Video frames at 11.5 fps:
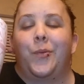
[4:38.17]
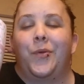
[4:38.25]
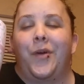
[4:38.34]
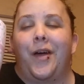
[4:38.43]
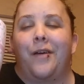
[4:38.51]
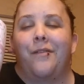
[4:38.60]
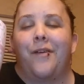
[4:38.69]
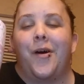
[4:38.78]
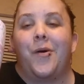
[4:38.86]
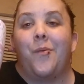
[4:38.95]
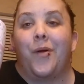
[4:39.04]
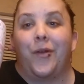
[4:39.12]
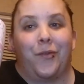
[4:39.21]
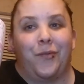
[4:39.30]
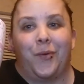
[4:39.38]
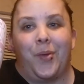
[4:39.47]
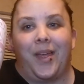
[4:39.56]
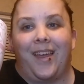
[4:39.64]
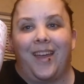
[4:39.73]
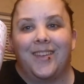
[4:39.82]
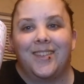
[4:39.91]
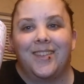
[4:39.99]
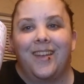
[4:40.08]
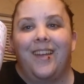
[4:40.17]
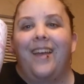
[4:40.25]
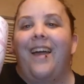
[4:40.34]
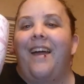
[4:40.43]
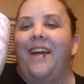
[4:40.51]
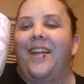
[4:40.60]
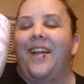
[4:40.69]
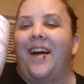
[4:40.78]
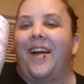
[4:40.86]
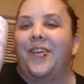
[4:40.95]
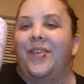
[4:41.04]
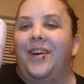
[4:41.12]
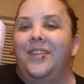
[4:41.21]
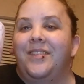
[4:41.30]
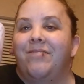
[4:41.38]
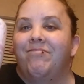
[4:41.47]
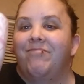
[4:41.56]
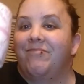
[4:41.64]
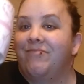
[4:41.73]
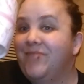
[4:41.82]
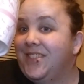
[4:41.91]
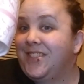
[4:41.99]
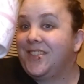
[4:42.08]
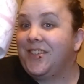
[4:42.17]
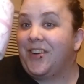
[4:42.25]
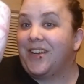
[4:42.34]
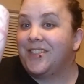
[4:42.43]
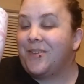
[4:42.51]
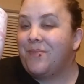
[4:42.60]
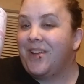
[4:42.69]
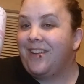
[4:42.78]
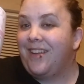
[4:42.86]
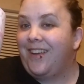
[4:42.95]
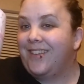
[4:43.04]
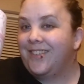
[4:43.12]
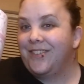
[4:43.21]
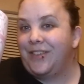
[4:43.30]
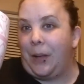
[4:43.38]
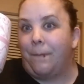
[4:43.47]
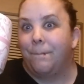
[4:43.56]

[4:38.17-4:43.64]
hope you have a wonderful weekend, and I will see you guys on Monday.